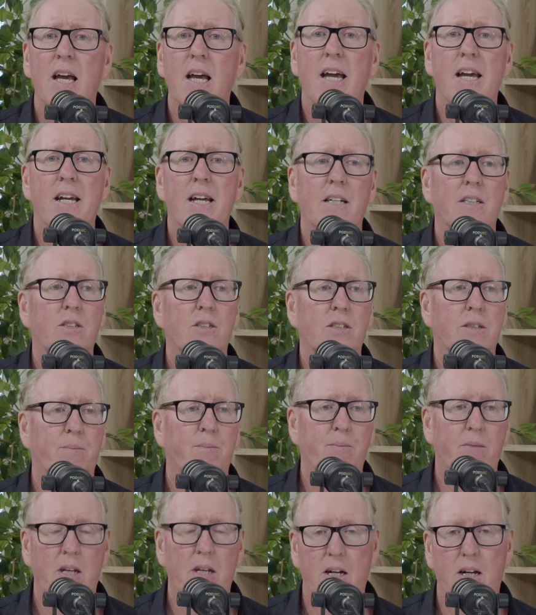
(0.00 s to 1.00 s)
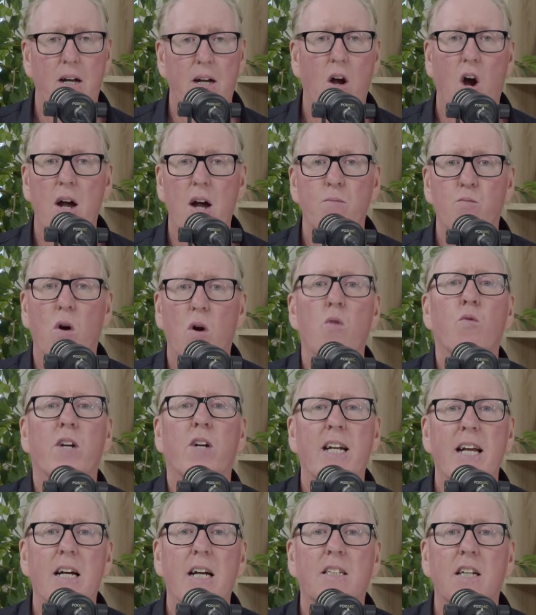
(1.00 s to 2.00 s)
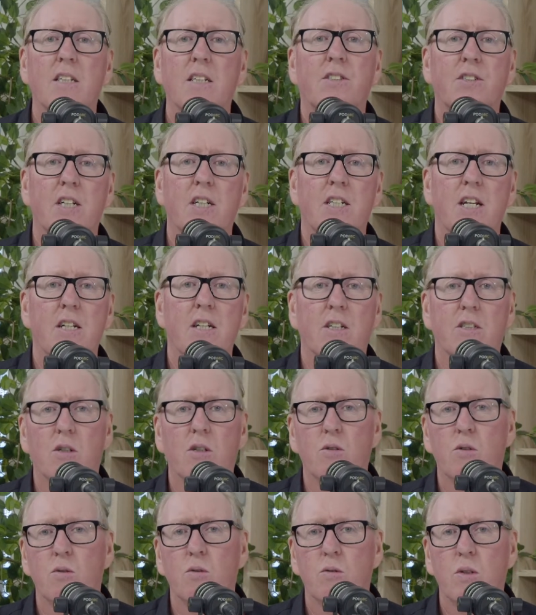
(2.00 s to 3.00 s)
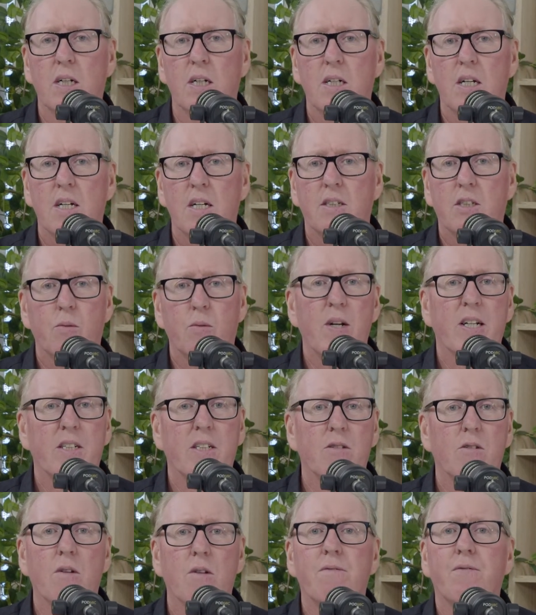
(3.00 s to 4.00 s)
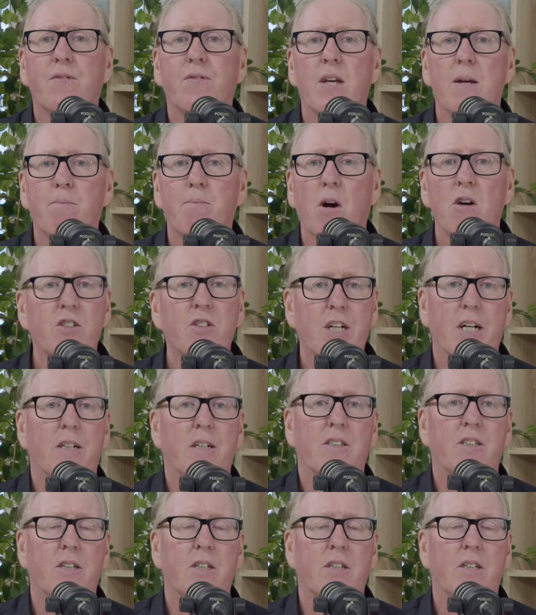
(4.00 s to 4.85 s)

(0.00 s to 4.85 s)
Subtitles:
and I rolled it out as the technical director of that project.